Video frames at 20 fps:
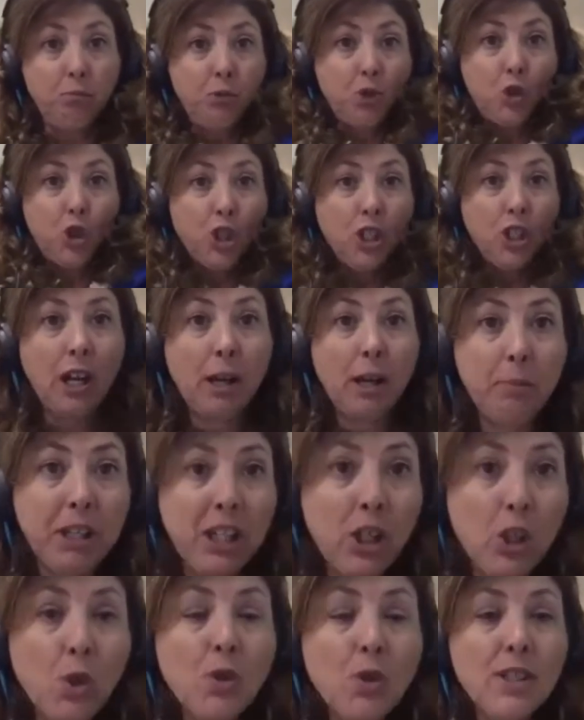should I be
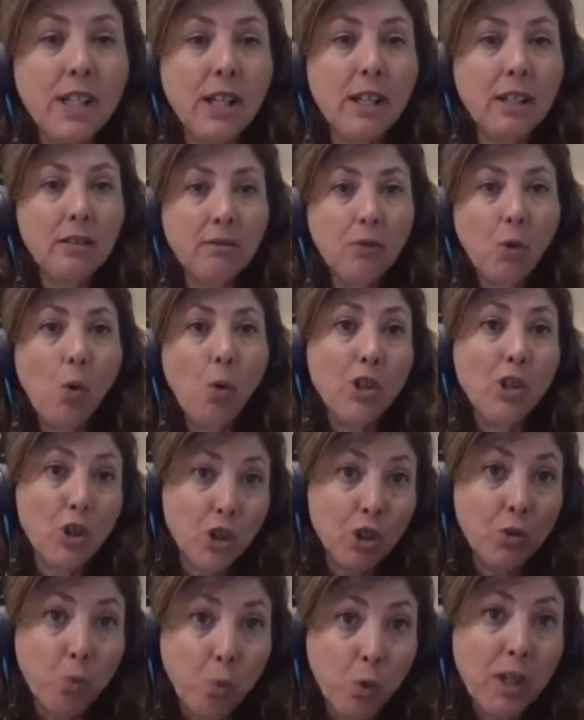using, or
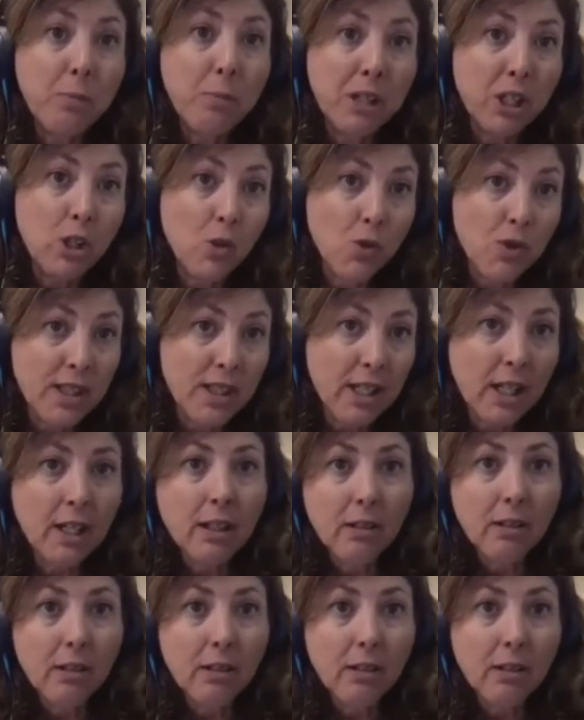should we be using?